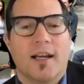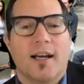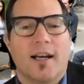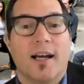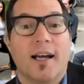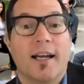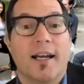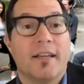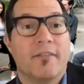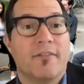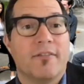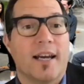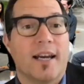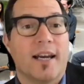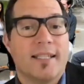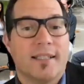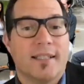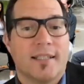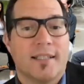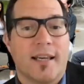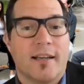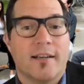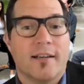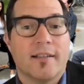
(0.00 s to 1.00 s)
Advising
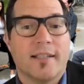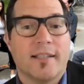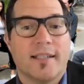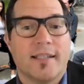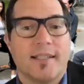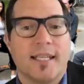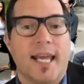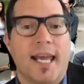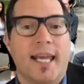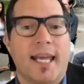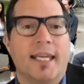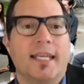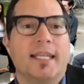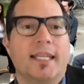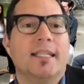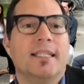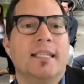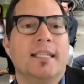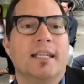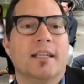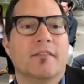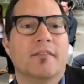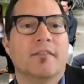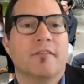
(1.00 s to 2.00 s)
Center,
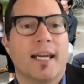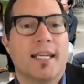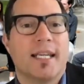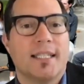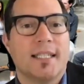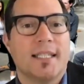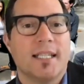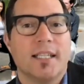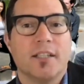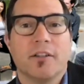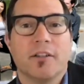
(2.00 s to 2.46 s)
CAED Advising.